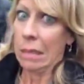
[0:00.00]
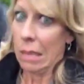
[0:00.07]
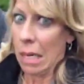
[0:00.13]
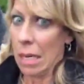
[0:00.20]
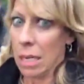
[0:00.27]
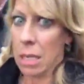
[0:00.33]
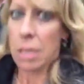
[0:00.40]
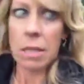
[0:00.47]

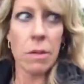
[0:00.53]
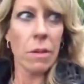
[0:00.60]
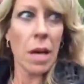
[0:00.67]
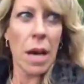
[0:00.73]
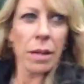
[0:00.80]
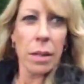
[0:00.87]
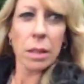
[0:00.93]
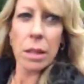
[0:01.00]
And I need to do
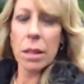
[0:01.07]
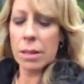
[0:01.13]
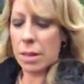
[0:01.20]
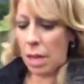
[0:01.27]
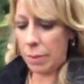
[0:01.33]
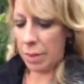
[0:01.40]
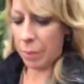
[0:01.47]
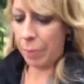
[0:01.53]
that
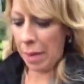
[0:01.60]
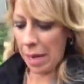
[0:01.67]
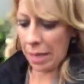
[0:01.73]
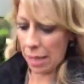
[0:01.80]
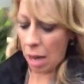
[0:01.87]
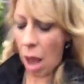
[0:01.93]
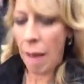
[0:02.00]
because I'm in pain.